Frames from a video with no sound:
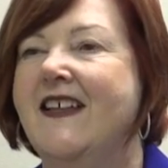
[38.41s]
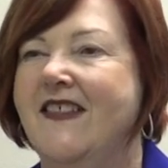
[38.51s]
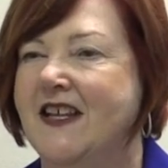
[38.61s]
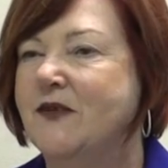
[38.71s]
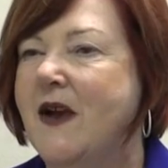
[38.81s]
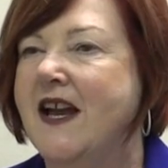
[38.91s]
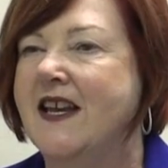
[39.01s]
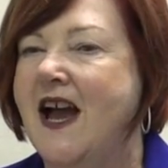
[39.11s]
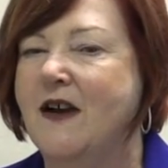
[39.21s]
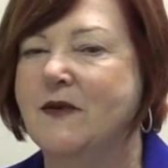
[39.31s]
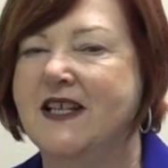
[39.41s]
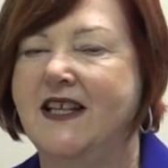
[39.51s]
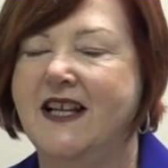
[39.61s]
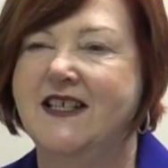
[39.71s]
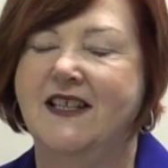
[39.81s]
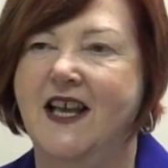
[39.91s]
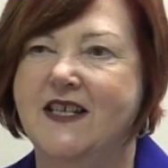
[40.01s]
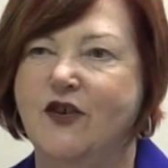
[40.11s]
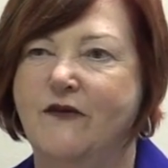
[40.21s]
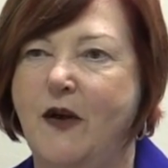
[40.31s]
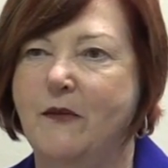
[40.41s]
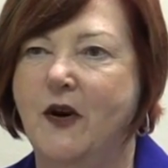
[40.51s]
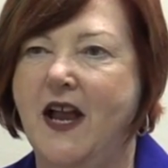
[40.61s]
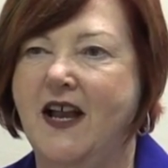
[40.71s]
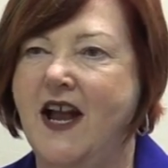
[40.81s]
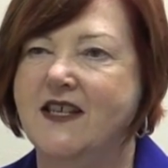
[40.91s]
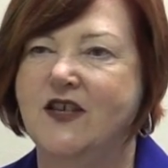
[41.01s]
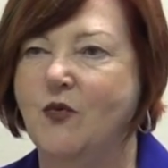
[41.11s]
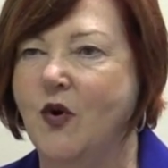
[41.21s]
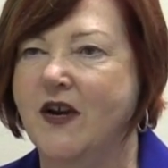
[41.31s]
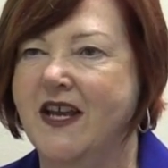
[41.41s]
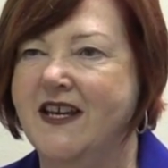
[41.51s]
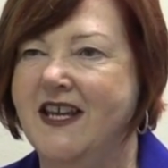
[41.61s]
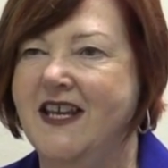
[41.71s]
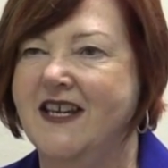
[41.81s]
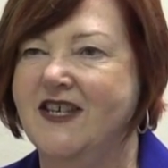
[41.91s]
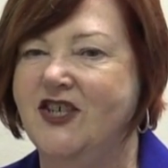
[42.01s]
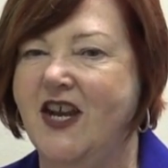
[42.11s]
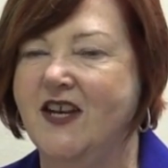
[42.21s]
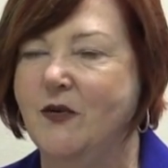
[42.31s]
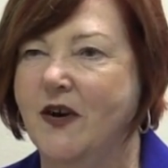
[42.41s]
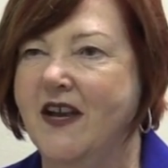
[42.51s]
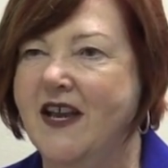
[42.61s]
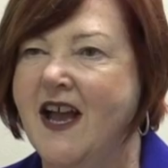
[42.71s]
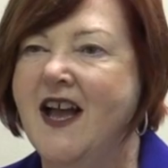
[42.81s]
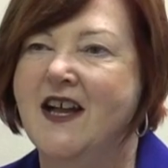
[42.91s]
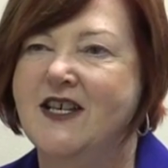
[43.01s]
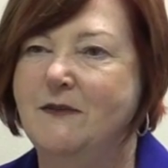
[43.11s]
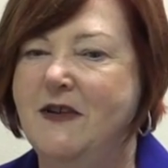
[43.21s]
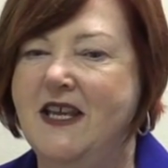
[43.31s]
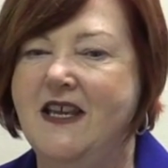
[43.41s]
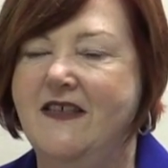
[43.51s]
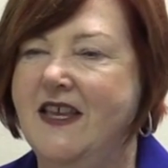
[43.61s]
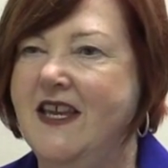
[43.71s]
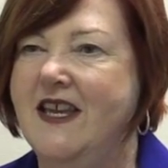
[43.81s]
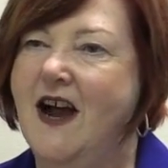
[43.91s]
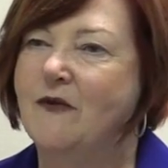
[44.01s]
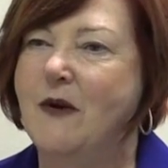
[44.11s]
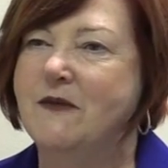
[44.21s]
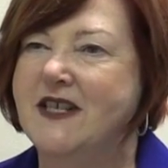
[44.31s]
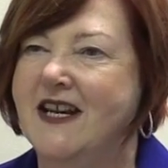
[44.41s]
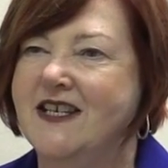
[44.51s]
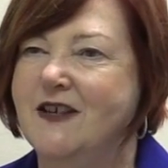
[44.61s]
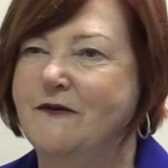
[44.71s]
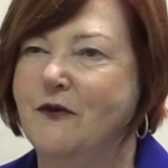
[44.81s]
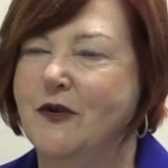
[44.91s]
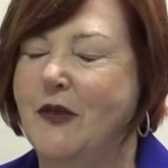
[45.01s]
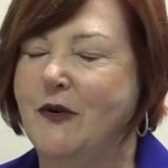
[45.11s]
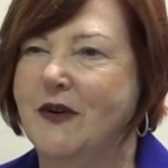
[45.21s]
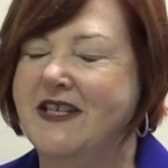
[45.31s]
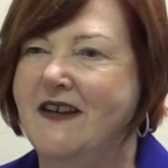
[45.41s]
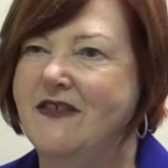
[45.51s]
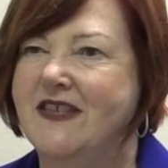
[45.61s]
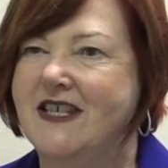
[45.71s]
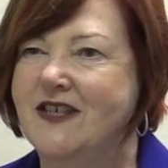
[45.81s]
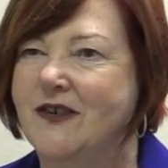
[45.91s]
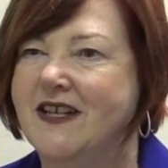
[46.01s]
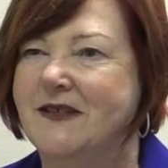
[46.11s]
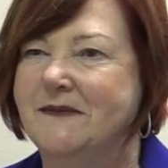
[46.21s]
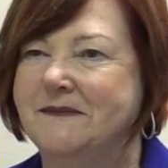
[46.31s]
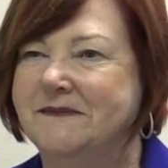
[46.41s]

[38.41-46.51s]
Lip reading: That's right. I was elected last November and got sworn in January to be the representative for the 37th District.